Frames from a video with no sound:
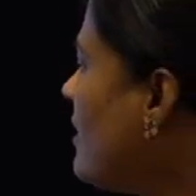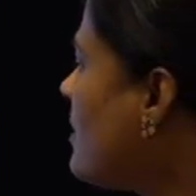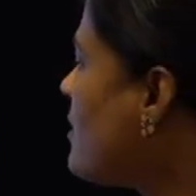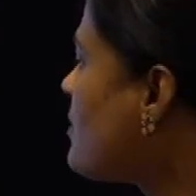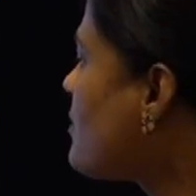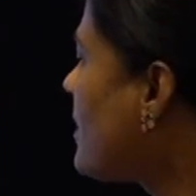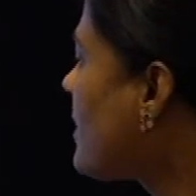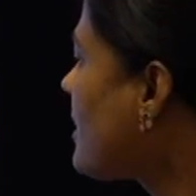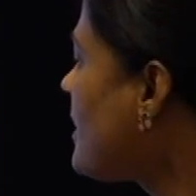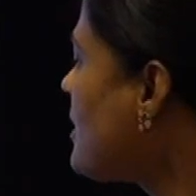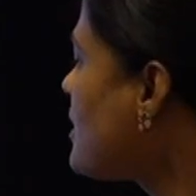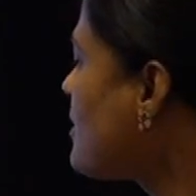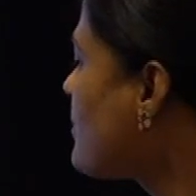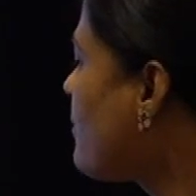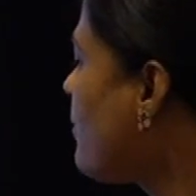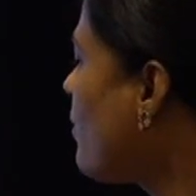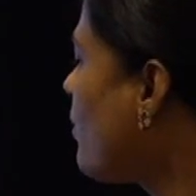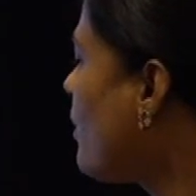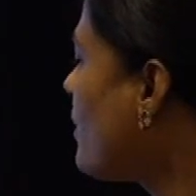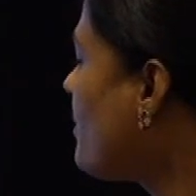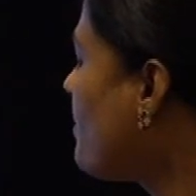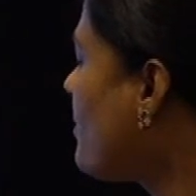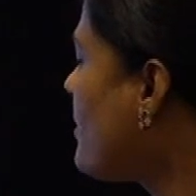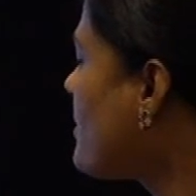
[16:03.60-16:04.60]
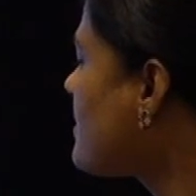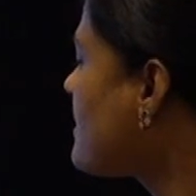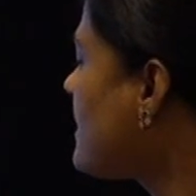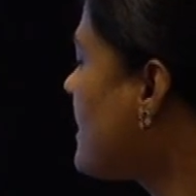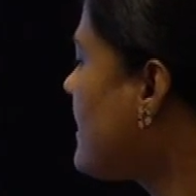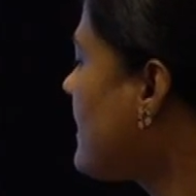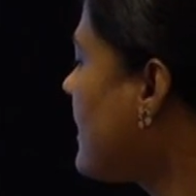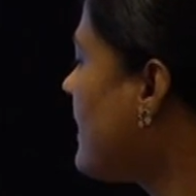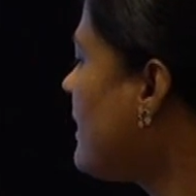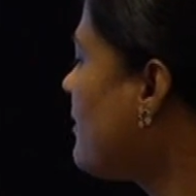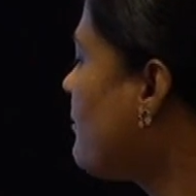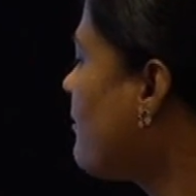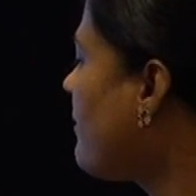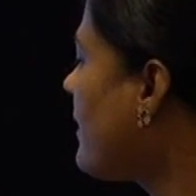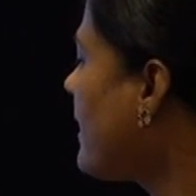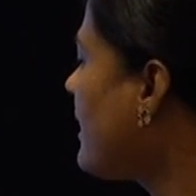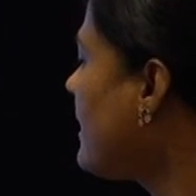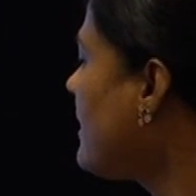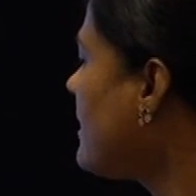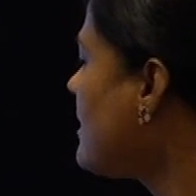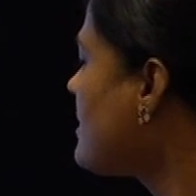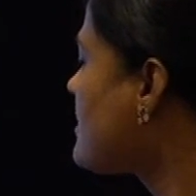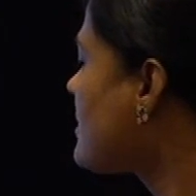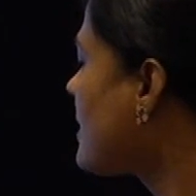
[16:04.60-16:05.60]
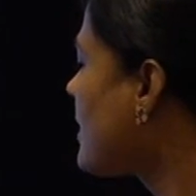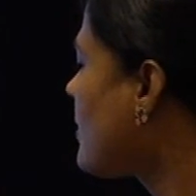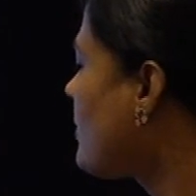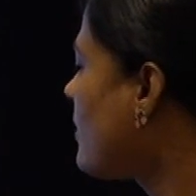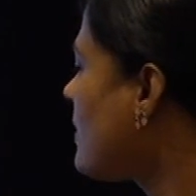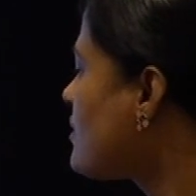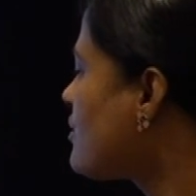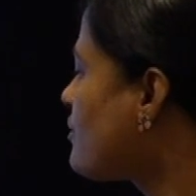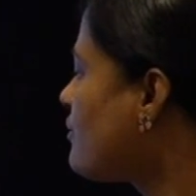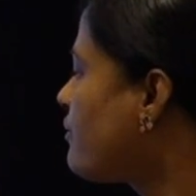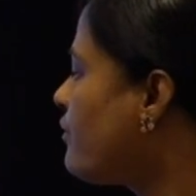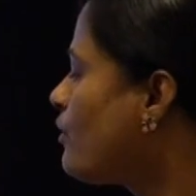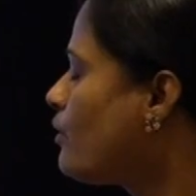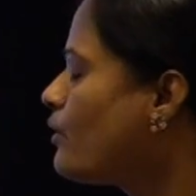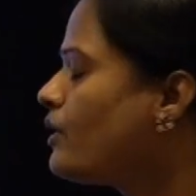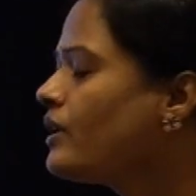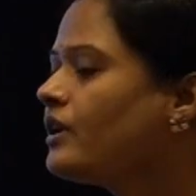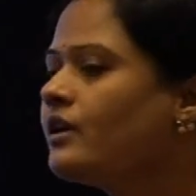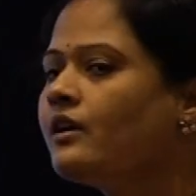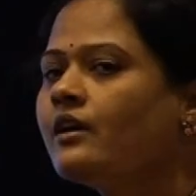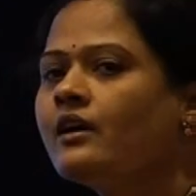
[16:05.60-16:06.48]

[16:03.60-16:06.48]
So it is 4 percentile 5 is equal to 4.